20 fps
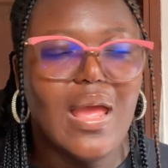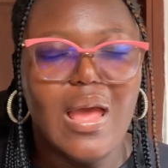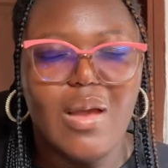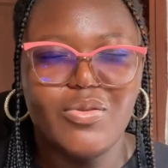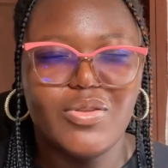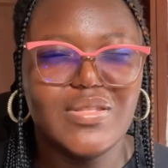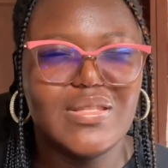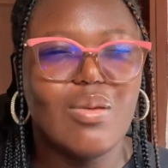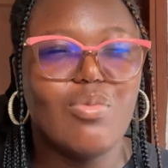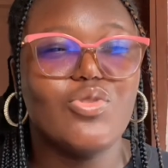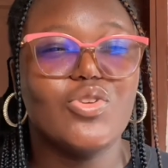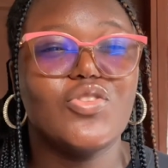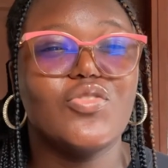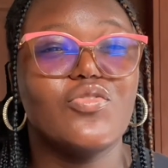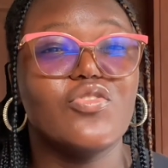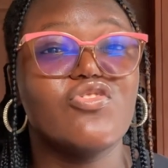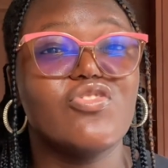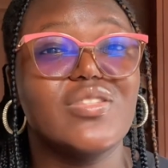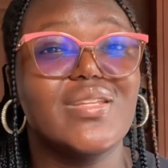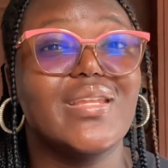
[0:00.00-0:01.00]
I was just
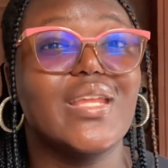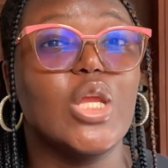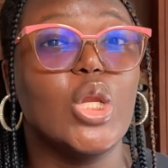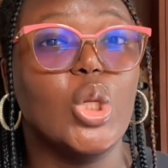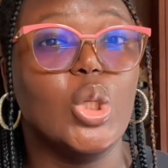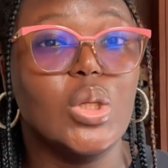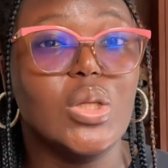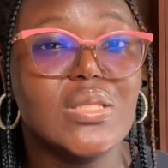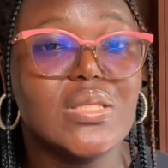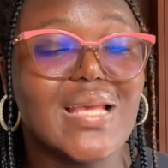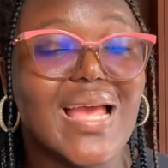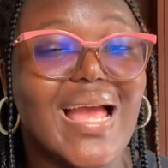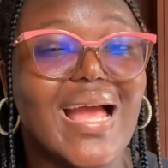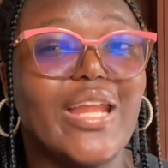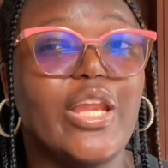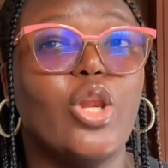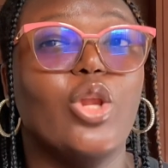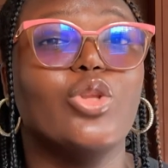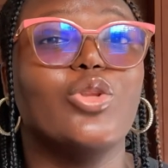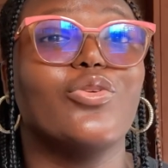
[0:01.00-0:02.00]
frustrated a lot. I
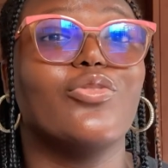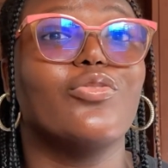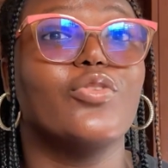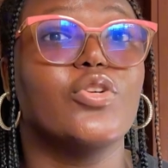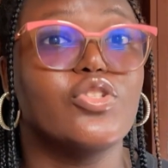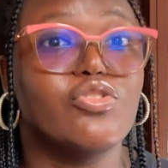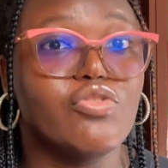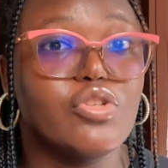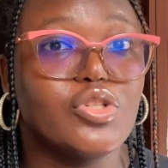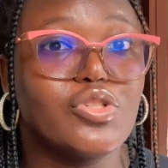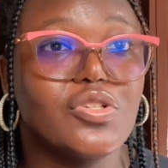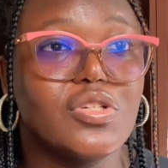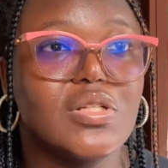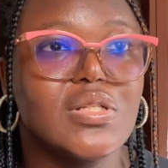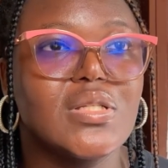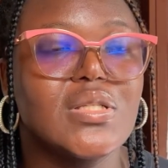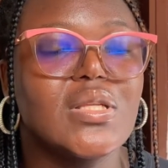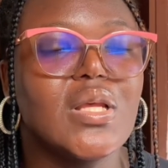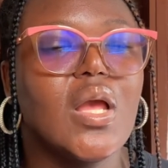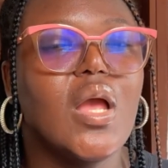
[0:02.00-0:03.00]
had a lot of
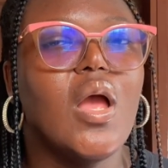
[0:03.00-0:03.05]
frustrations,